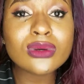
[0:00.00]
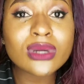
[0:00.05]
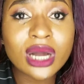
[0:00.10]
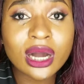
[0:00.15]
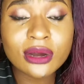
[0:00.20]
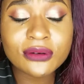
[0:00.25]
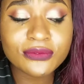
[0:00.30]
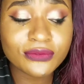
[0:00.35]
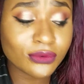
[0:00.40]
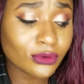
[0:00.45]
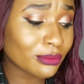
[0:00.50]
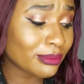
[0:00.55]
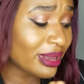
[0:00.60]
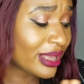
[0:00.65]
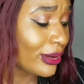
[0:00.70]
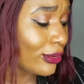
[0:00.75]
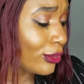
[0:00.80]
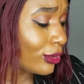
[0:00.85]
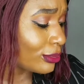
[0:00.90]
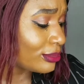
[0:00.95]
out for
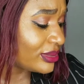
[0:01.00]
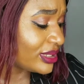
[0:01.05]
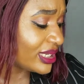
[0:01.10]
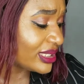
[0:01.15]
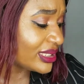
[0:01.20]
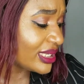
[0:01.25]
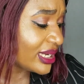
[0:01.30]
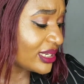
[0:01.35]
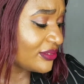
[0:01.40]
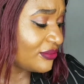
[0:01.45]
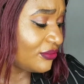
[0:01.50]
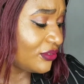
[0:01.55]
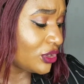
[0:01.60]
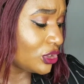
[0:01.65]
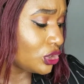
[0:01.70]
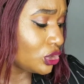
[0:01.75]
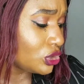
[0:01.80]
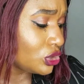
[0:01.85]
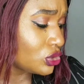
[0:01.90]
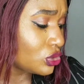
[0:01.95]
my updated
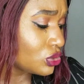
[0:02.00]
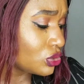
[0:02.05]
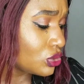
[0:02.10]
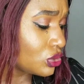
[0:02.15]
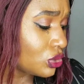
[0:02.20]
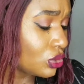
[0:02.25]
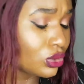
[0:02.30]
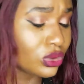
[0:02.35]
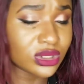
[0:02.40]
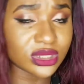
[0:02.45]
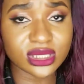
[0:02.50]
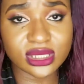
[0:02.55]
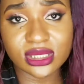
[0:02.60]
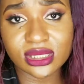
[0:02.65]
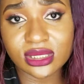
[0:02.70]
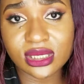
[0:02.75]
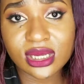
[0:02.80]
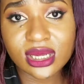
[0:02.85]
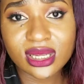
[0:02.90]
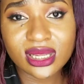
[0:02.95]
video on
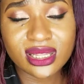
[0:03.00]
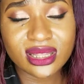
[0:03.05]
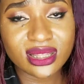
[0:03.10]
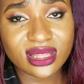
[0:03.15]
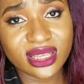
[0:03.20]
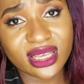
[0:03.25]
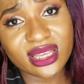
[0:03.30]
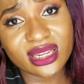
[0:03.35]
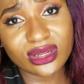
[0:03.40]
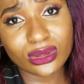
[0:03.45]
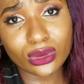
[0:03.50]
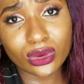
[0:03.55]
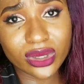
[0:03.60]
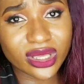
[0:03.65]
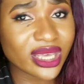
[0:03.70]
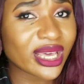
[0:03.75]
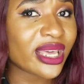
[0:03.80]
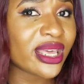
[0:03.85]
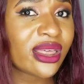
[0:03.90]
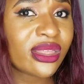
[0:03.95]
the
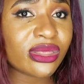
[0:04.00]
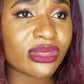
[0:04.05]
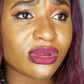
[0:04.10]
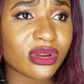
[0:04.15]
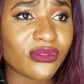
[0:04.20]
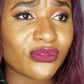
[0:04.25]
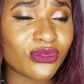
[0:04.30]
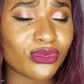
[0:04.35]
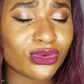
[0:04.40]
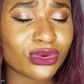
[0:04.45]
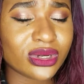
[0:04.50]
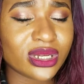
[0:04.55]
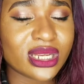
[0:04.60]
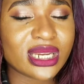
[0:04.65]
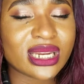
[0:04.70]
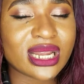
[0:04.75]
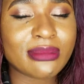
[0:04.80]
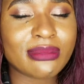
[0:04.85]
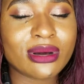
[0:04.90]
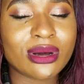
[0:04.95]
Nokia 8.3 phone
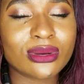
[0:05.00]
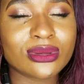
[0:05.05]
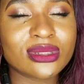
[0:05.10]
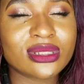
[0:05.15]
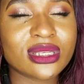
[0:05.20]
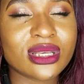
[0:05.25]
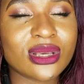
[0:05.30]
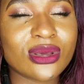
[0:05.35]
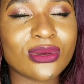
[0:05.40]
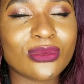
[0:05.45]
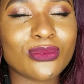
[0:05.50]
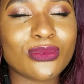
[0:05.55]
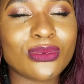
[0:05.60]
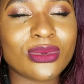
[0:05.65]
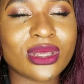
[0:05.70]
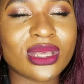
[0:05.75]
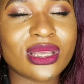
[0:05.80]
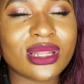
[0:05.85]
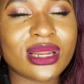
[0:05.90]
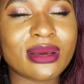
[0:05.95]
in about
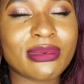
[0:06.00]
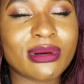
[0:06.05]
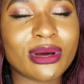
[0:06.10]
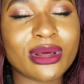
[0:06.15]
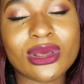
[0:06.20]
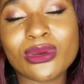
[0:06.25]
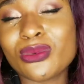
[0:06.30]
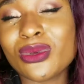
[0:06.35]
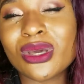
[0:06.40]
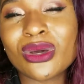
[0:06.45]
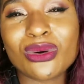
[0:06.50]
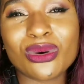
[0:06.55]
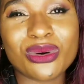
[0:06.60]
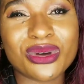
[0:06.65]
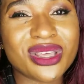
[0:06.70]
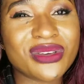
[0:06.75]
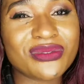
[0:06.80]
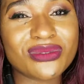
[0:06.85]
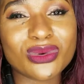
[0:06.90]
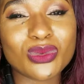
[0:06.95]
a week or
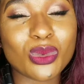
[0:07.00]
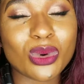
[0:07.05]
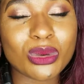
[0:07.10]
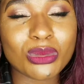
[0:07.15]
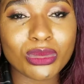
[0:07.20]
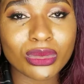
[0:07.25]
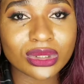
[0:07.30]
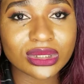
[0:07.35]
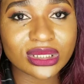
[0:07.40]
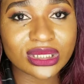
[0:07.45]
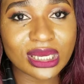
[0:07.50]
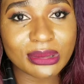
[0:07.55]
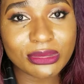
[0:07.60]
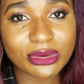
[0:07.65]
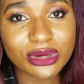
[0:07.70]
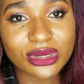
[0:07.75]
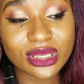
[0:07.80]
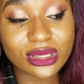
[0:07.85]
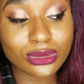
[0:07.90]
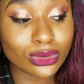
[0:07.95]
even 1 month. I'm
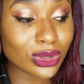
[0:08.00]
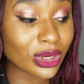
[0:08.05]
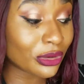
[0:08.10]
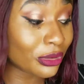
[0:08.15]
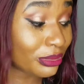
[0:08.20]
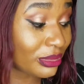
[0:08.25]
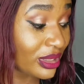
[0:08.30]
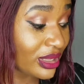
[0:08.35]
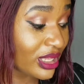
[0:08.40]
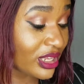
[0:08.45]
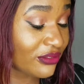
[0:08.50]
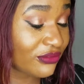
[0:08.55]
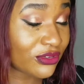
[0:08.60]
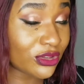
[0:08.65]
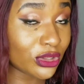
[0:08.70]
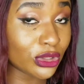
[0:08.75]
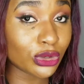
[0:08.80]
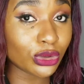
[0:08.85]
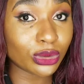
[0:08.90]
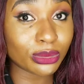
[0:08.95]
going to do an updated
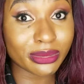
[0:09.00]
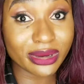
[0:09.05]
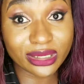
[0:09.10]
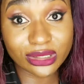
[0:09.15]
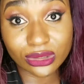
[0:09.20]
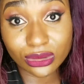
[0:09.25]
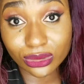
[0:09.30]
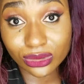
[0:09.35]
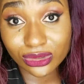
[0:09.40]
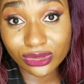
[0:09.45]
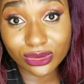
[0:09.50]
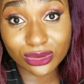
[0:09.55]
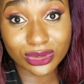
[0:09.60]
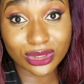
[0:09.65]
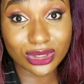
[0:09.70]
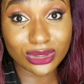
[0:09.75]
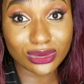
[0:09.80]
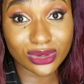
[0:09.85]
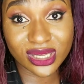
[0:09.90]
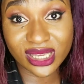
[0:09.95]
video on my thoughts on the
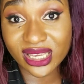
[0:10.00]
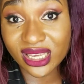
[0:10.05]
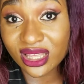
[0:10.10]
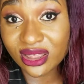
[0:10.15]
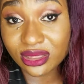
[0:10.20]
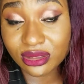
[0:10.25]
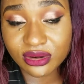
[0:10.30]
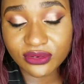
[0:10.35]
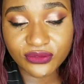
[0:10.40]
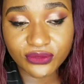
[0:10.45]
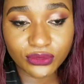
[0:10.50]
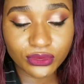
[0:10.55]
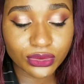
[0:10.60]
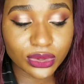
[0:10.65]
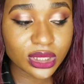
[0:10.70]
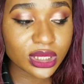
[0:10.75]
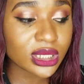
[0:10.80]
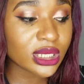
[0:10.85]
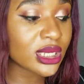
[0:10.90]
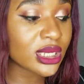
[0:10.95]
Nokia 8.3 phone,